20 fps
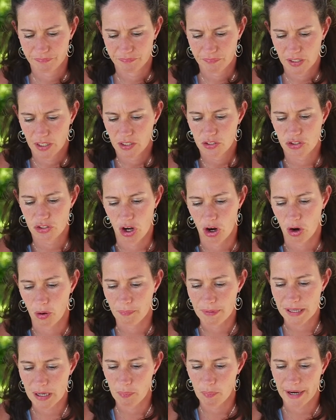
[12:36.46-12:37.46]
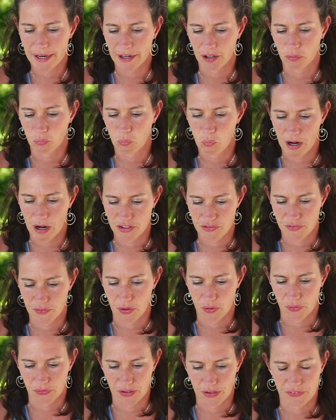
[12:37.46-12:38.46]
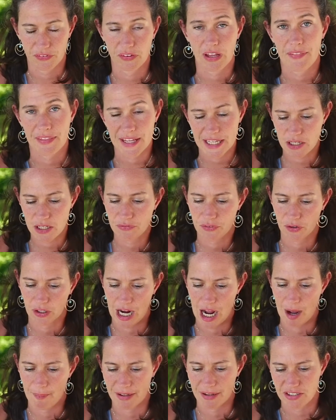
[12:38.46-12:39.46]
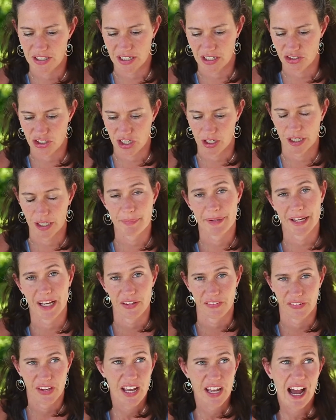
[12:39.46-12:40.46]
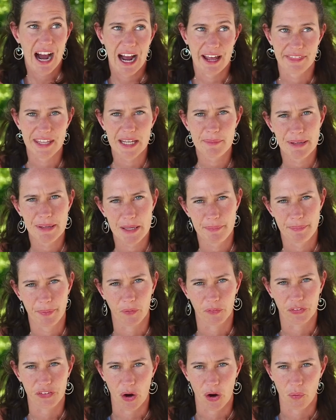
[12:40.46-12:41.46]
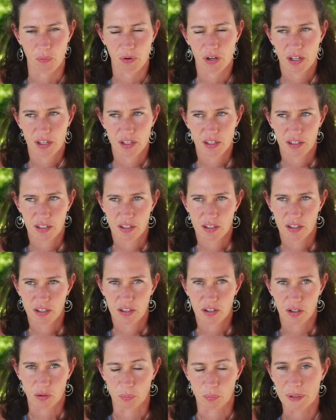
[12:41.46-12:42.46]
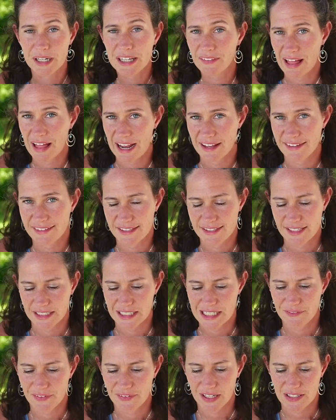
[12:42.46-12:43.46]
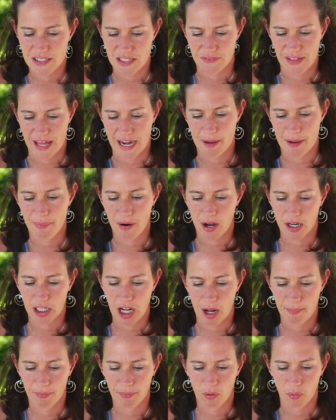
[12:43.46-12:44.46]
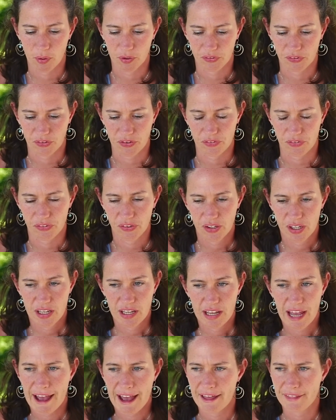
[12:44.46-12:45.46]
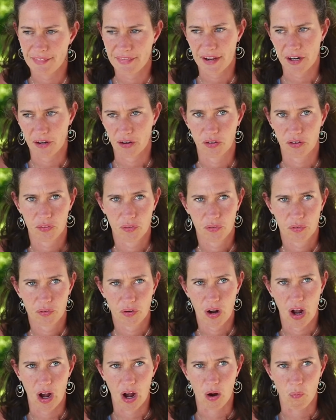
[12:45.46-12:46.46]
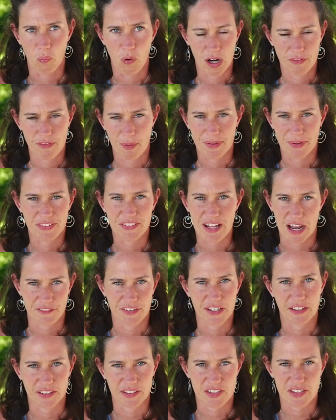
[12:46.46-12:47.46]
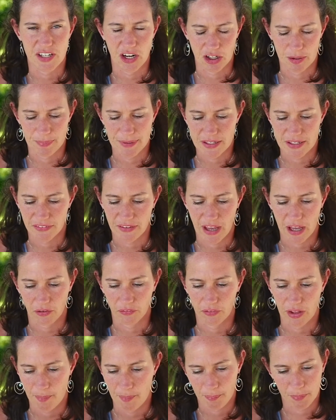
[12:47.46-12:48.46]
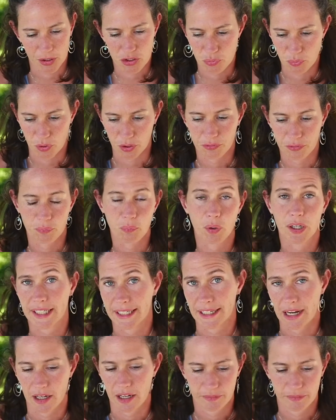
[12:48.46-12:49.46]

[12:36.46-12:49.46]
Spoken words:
So be aware, watch for those. Thank you for commenting, Sherry, because I think people don't realize the significance of that. I bought a couple horses and one of them is definitely scared of being saddled up, which we're working on.